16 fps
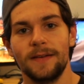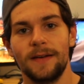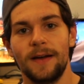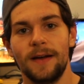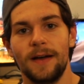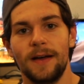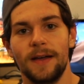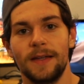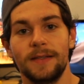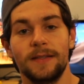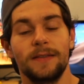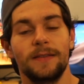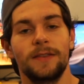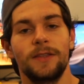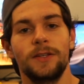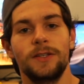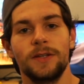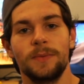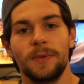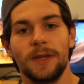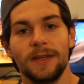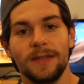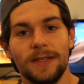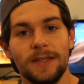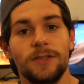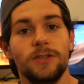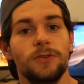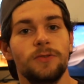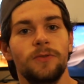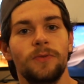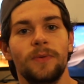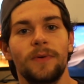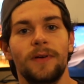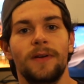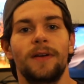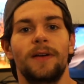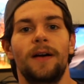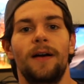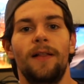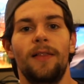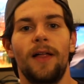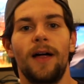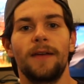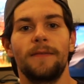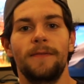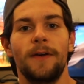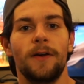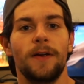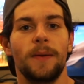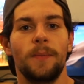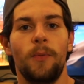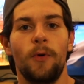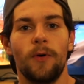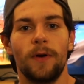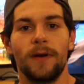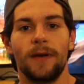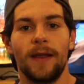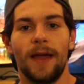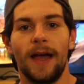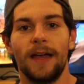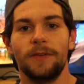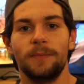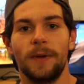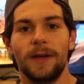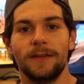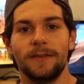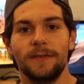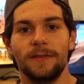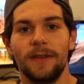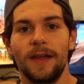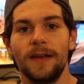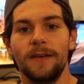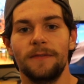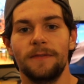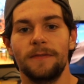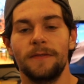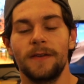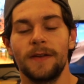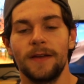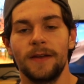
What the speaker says: The gym can teach you a lot of very important aspects in life,